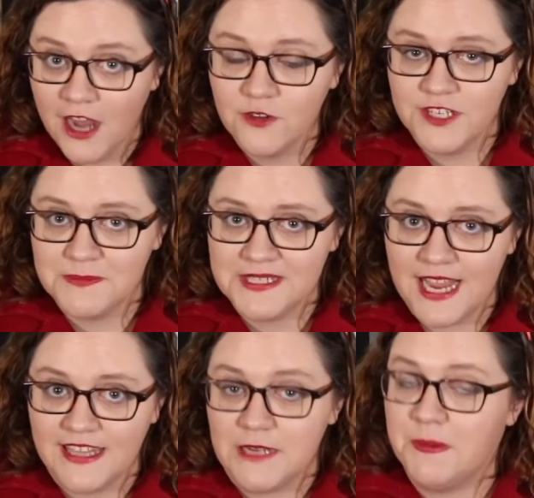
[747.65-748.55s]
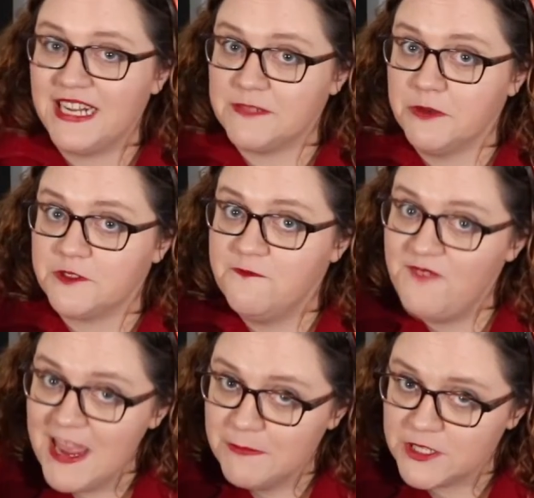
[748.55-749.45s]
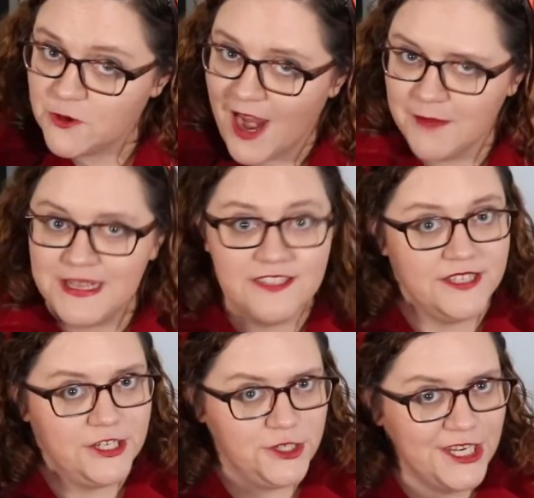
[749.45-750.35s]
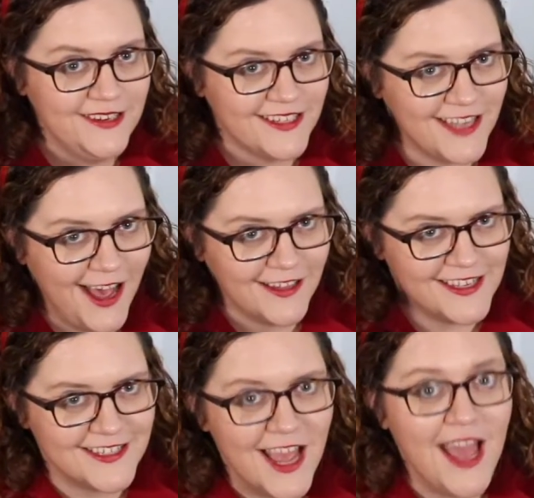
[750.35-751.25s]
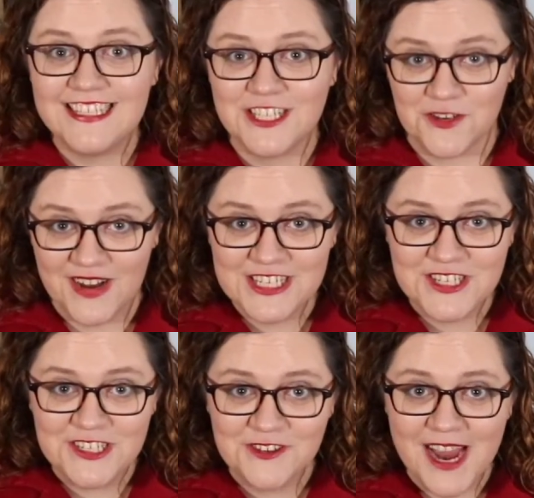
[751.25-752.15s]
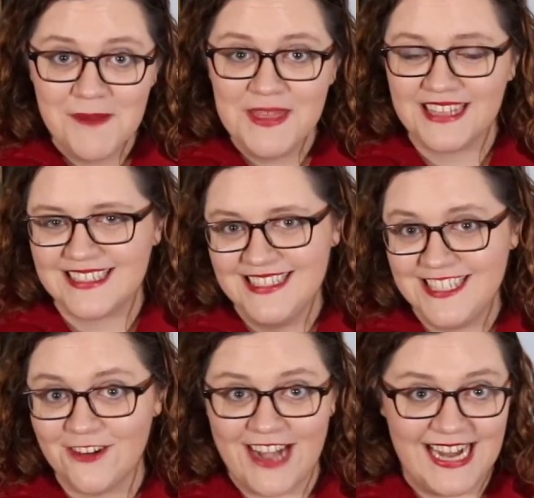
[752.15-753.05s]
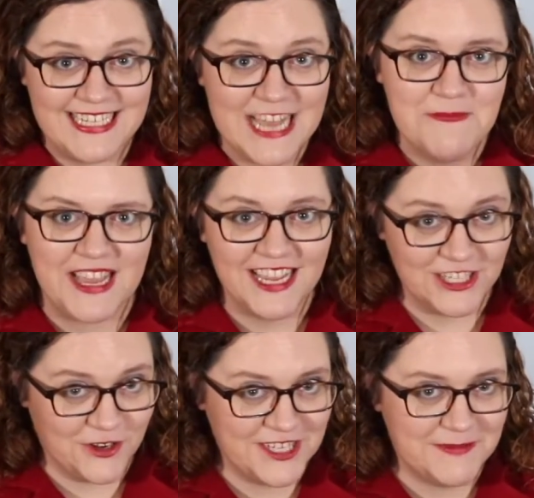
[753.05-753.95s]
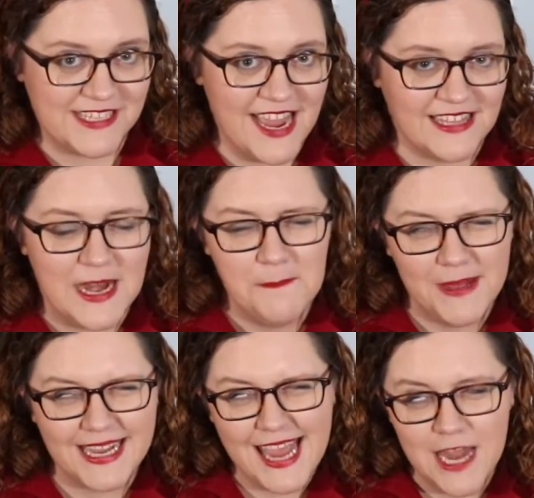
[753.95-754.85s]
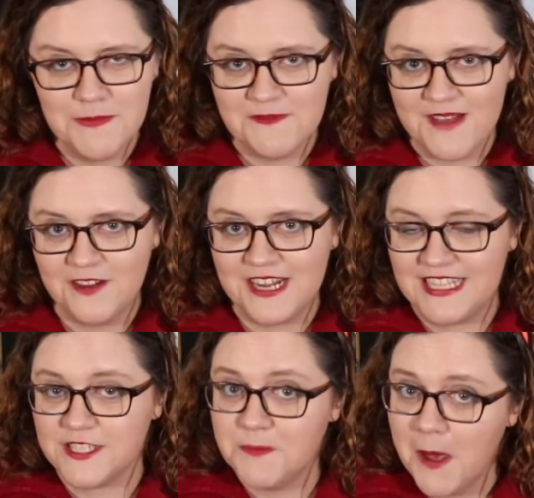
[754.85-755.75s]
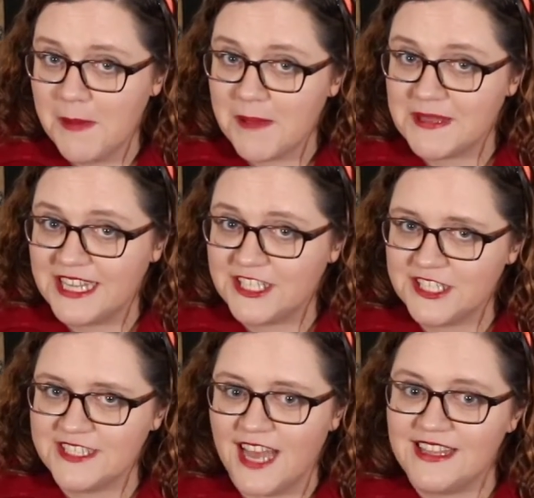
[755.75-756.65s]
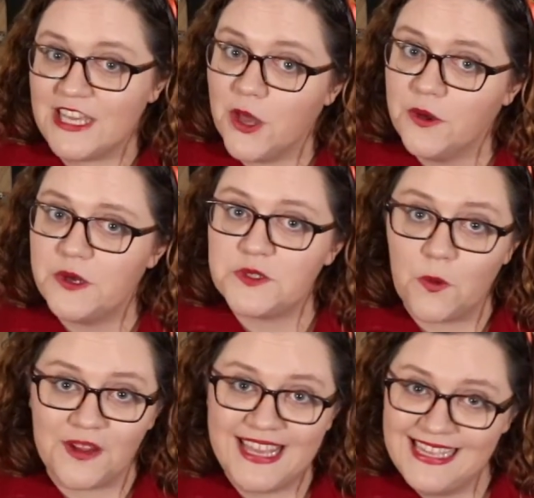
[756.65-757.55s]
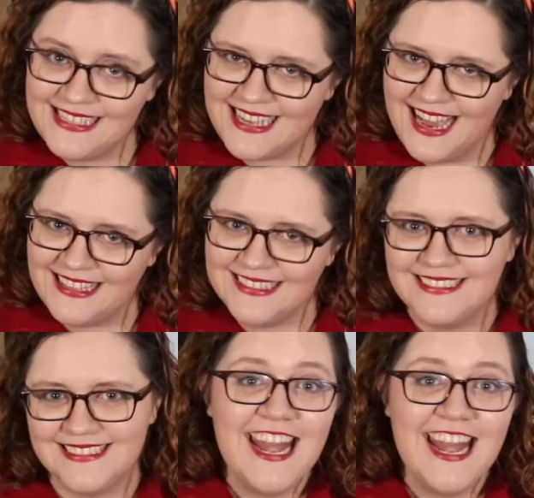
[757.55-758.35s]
on Christmas Island, but its most famous crab is the Geonatalis. It's a terrestrial crab that's considered endemic to Christmas Island, but it can be found in small populations on the Cocos or Keeling Islands.